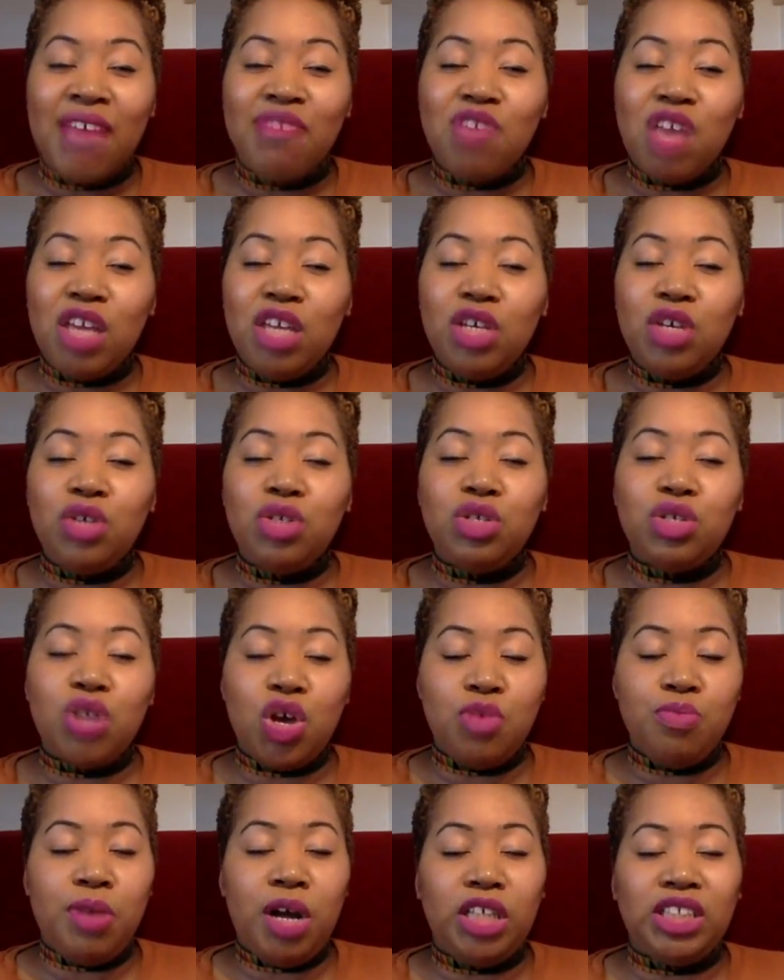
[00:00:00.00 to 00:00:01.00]
Thank you
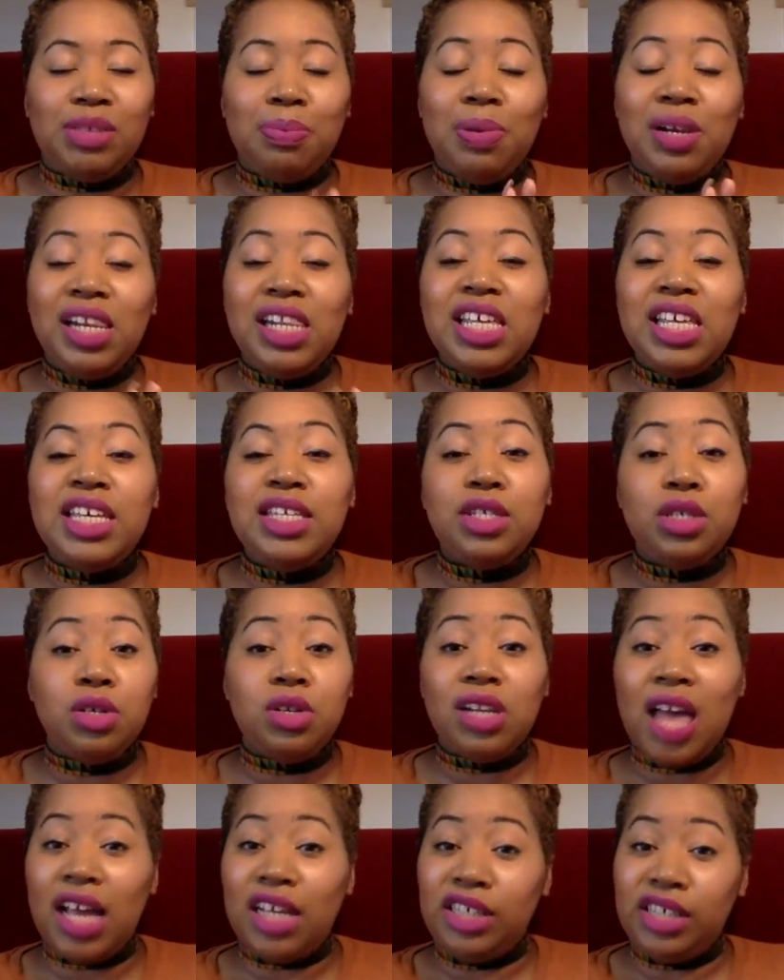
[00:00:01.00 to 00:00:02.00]
so much. Please do
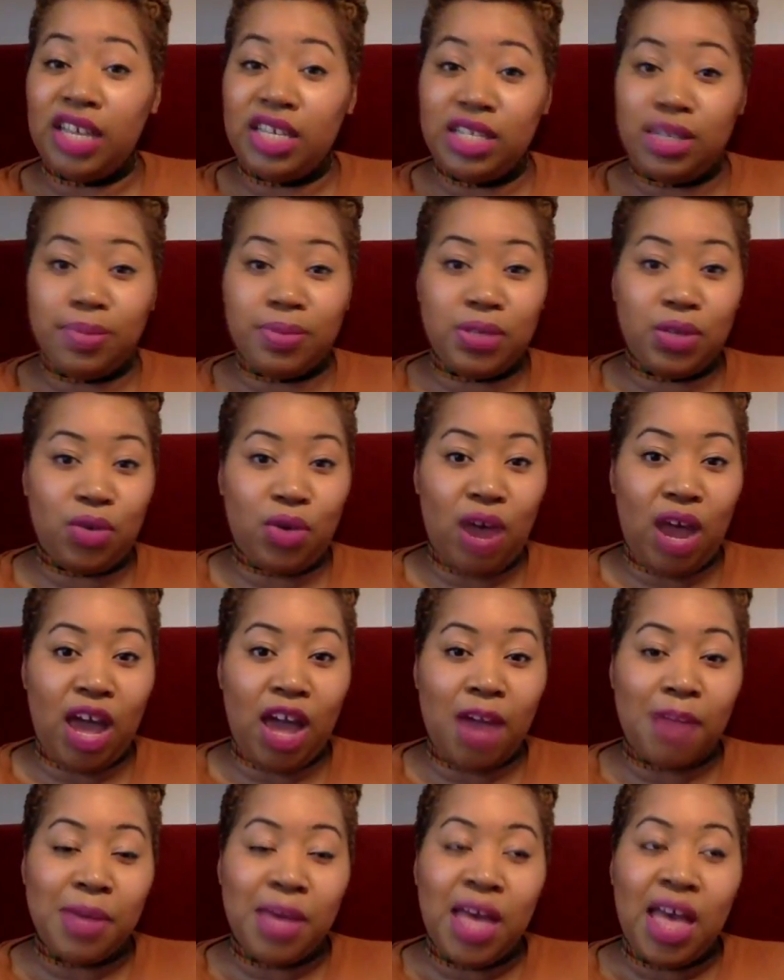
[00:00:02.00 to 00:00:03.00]
like, share,
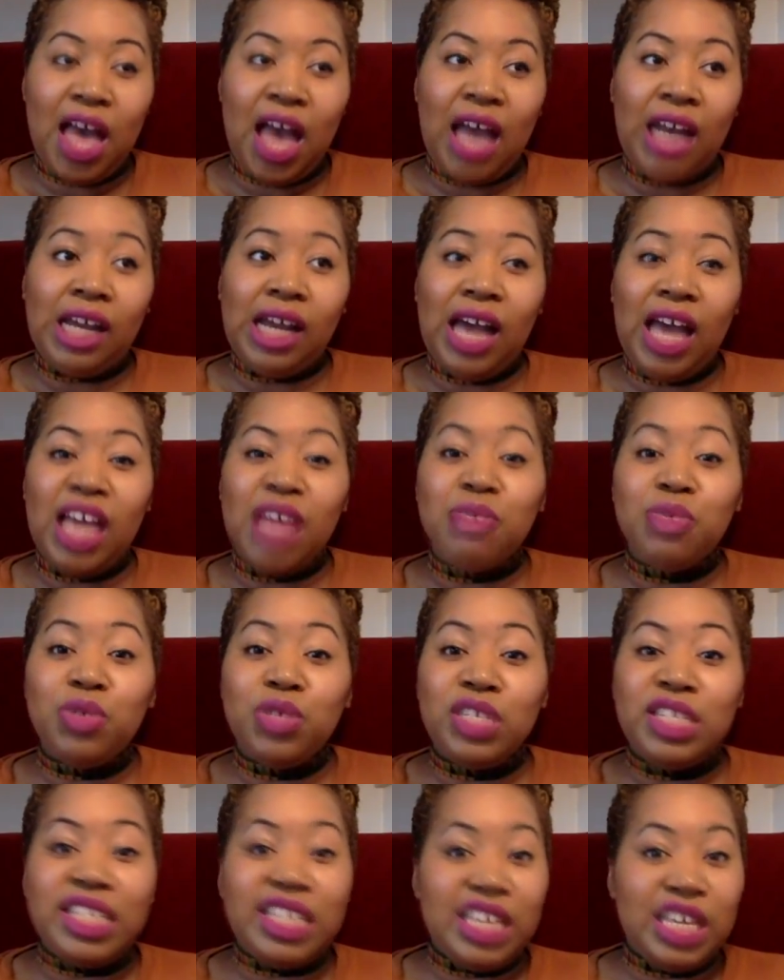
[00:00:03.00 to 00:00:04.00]
subscribe, and I will
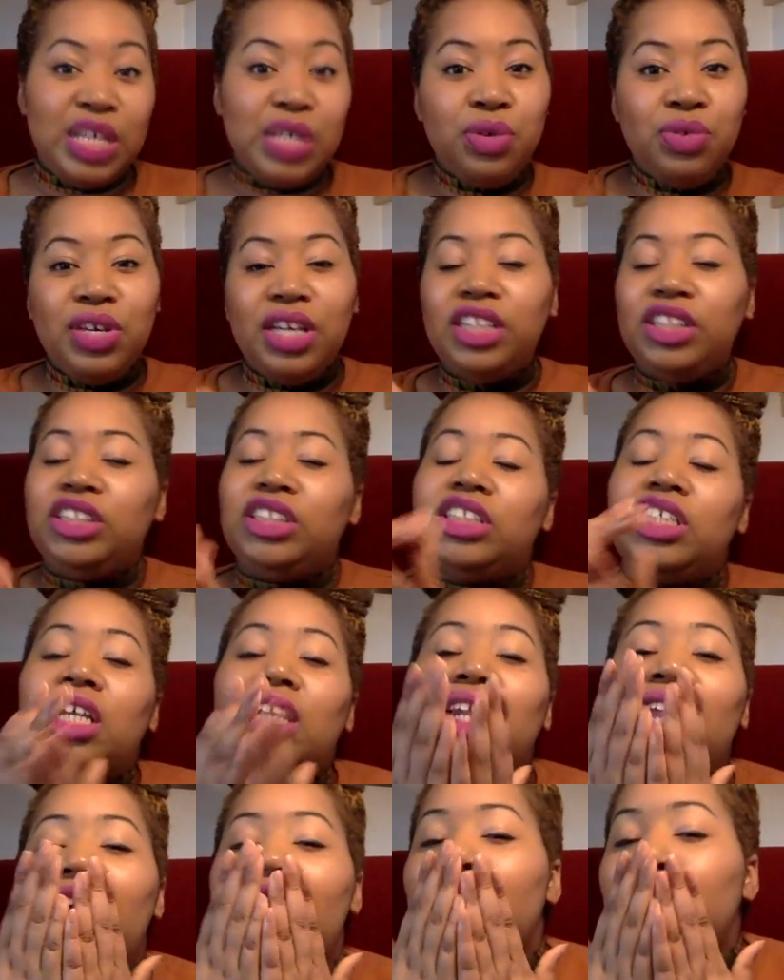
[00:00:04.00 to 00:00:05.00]
see you in
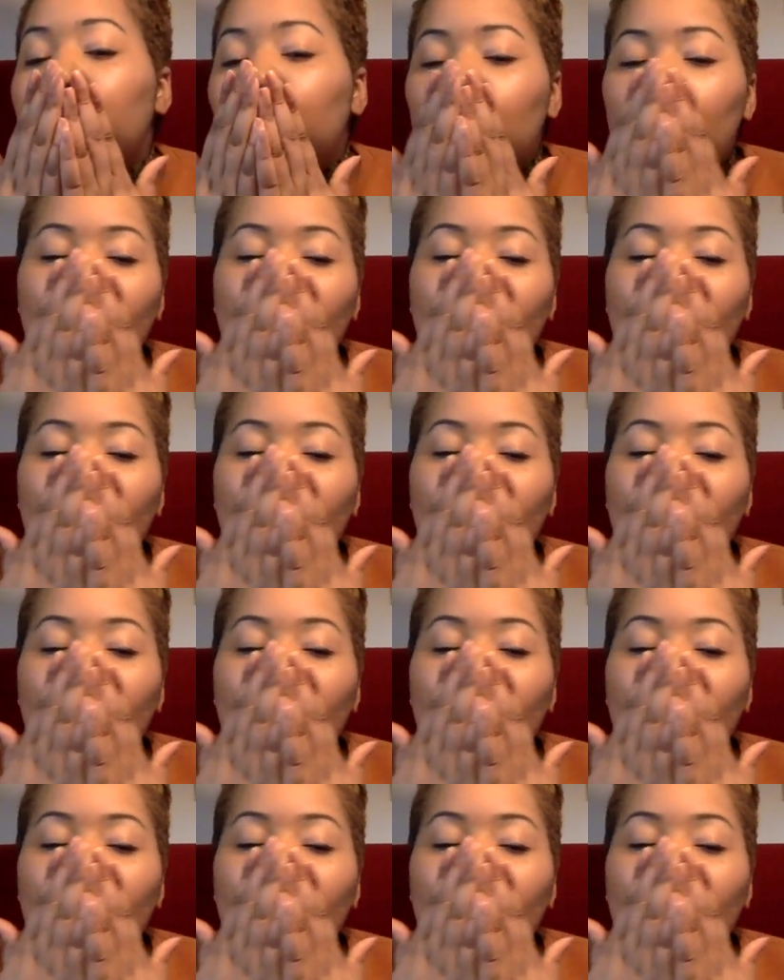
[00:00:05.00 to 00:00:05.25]
July.